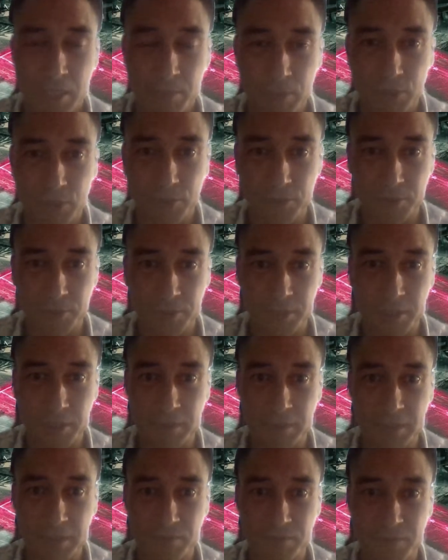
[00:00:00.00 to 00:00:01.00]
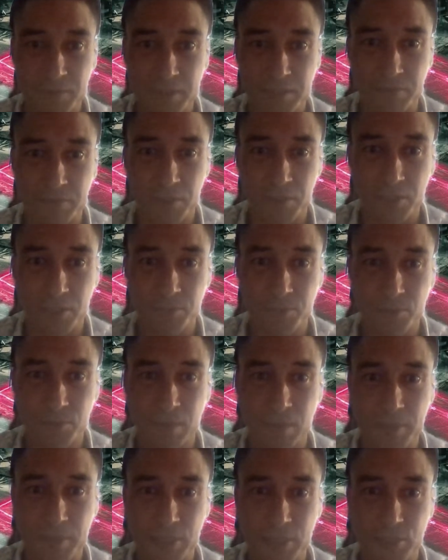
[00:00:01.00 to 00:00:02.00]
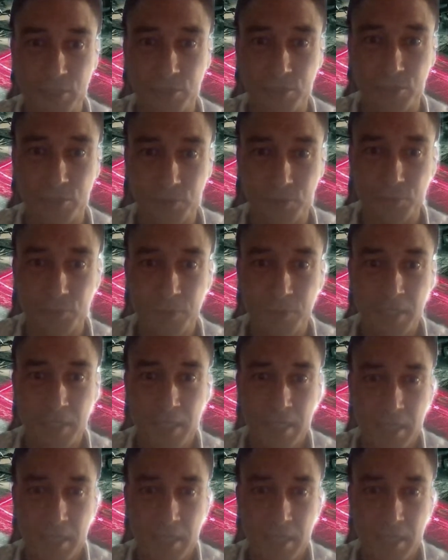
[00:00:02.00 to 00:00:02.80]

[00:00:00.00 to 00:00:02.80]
But currently, we've developed Reppy to